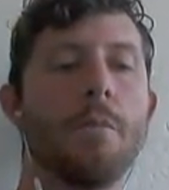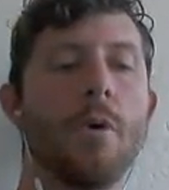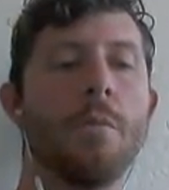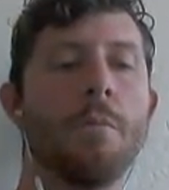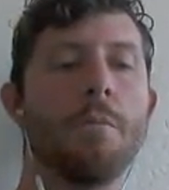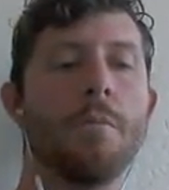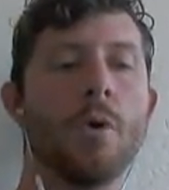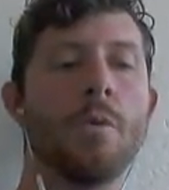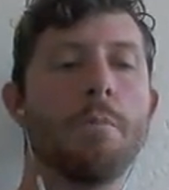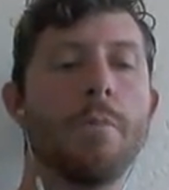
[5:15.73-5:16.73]
Boom,
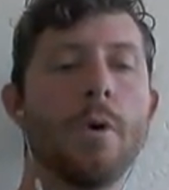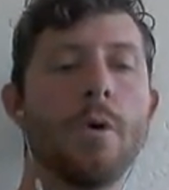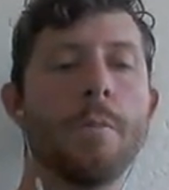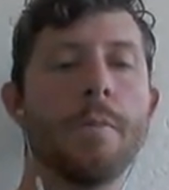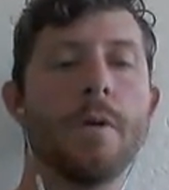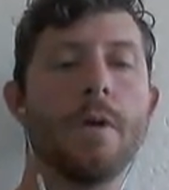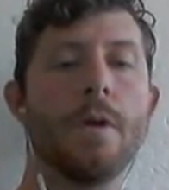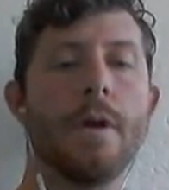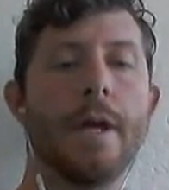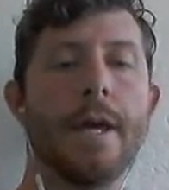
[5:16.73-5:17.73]
boom, boom,
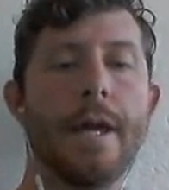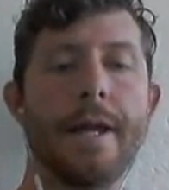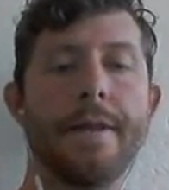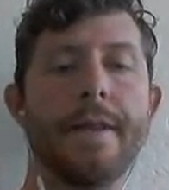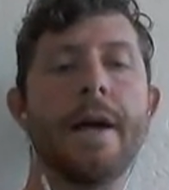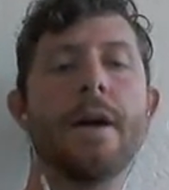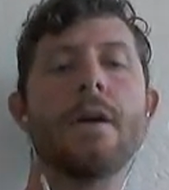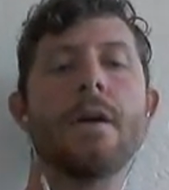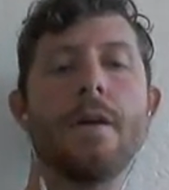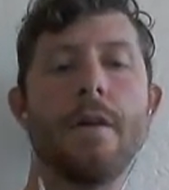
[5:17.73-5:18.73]
hitting
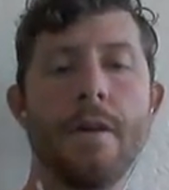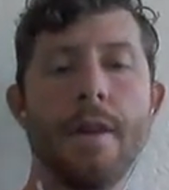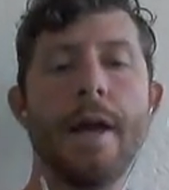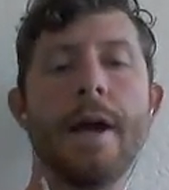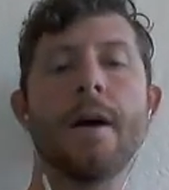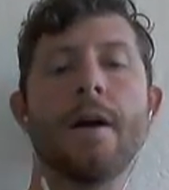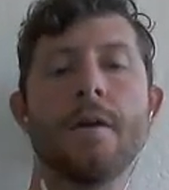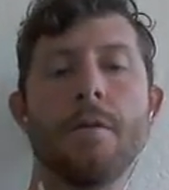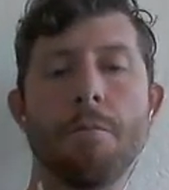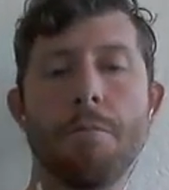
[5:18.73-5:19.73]
there,
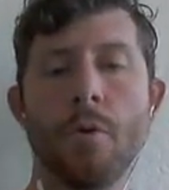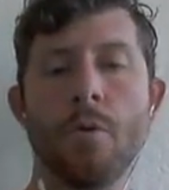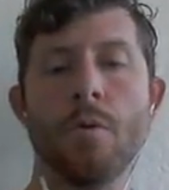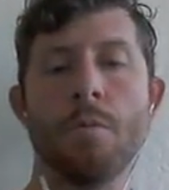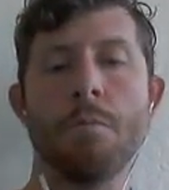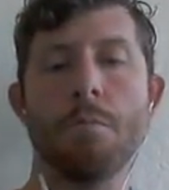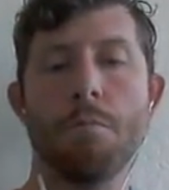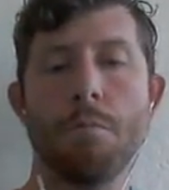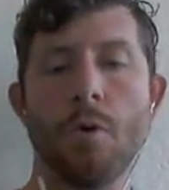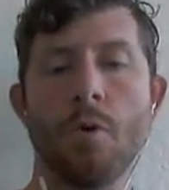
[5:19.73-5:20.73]
there, boom,
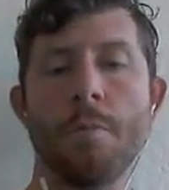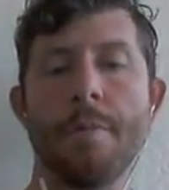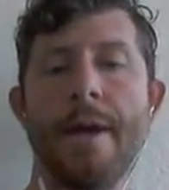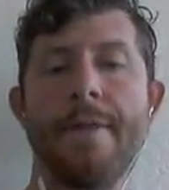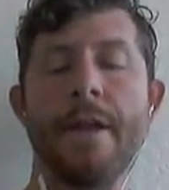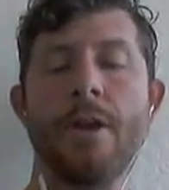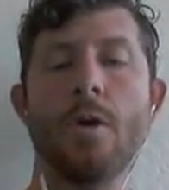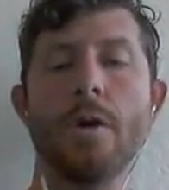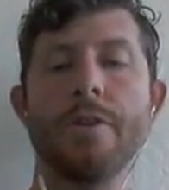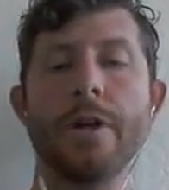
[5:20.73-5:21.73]
boom. And then
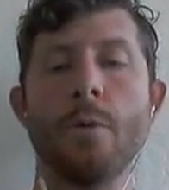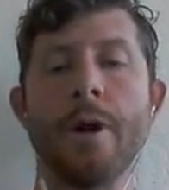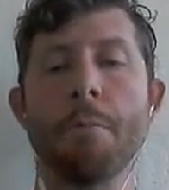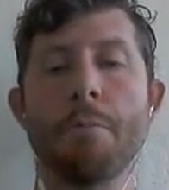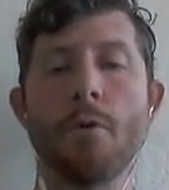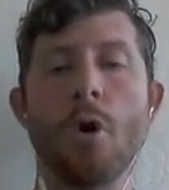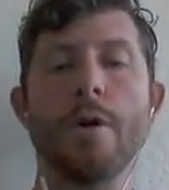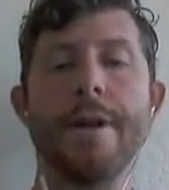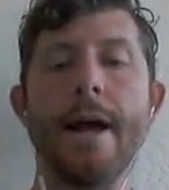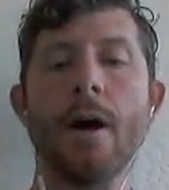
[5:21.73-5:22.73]
notice here when it
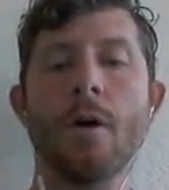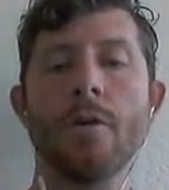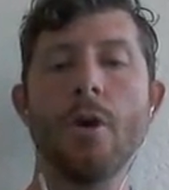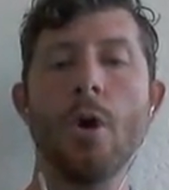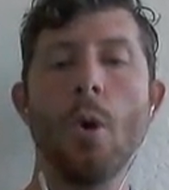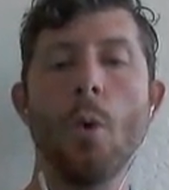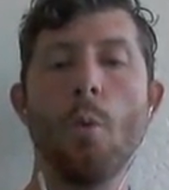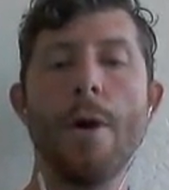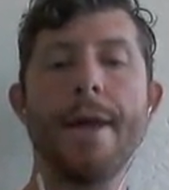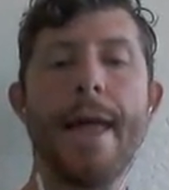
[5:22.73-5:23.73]
broke down,
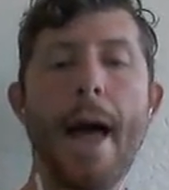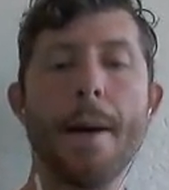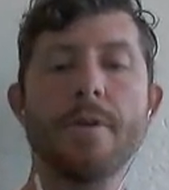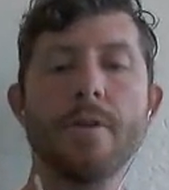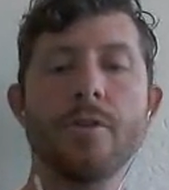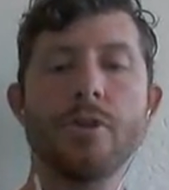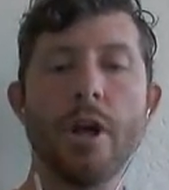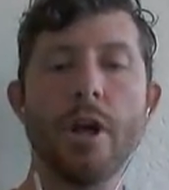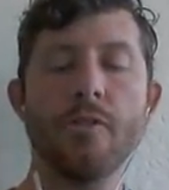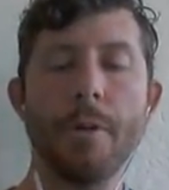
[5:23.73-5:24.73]
we gapped
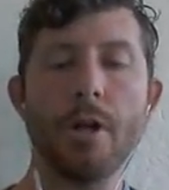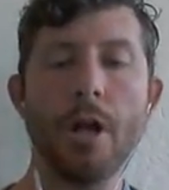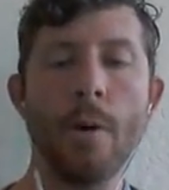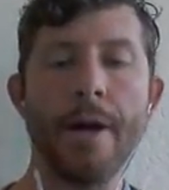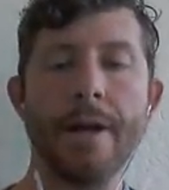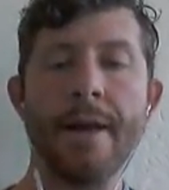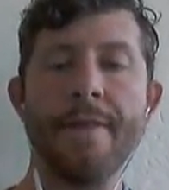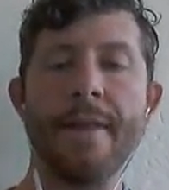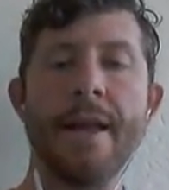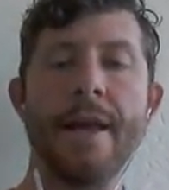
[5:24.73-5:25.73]
just below it
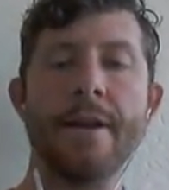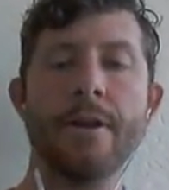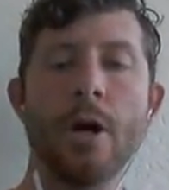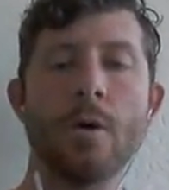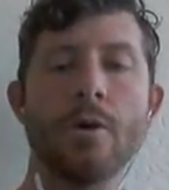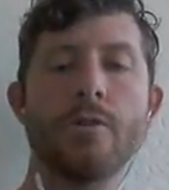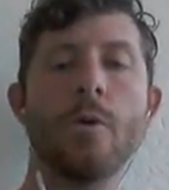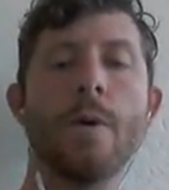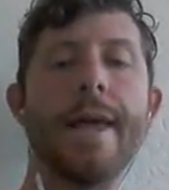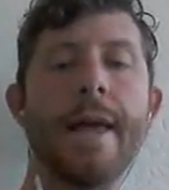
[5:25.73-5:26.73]
and then headed lower.
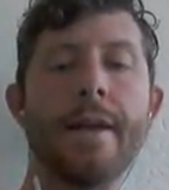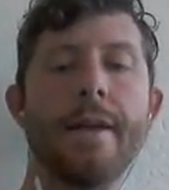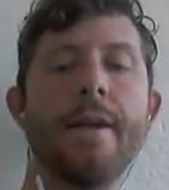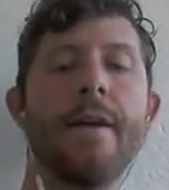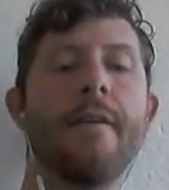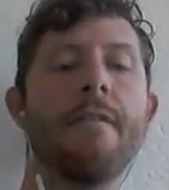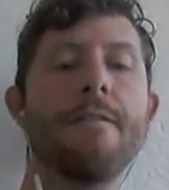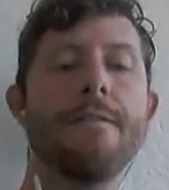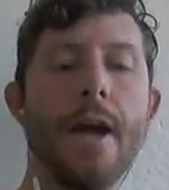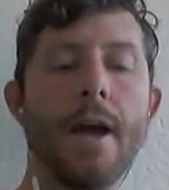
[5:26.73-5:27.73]
So again,
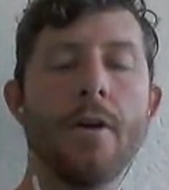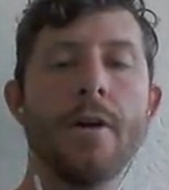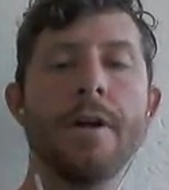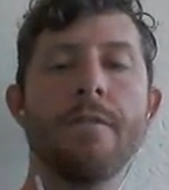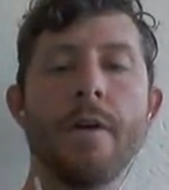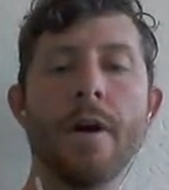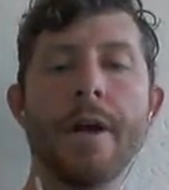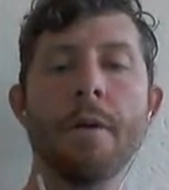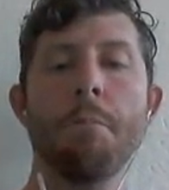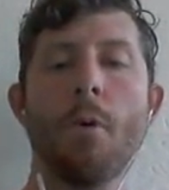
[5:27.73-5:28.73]
very,
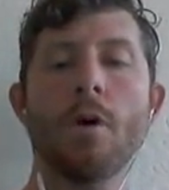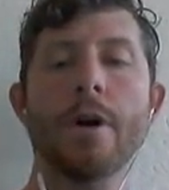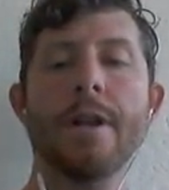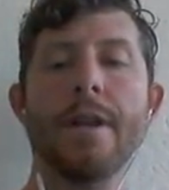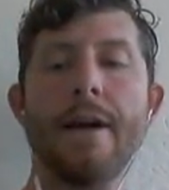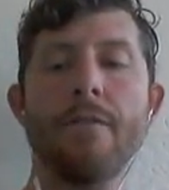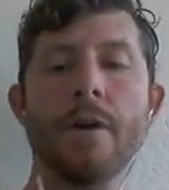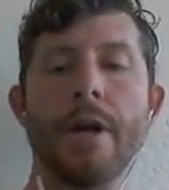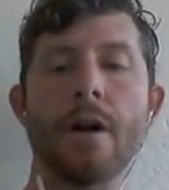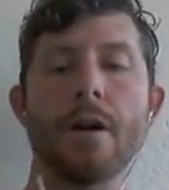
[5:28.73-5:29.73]
very important
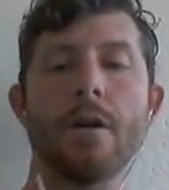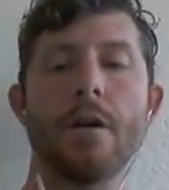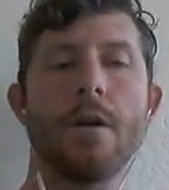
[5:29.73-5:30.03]
level here.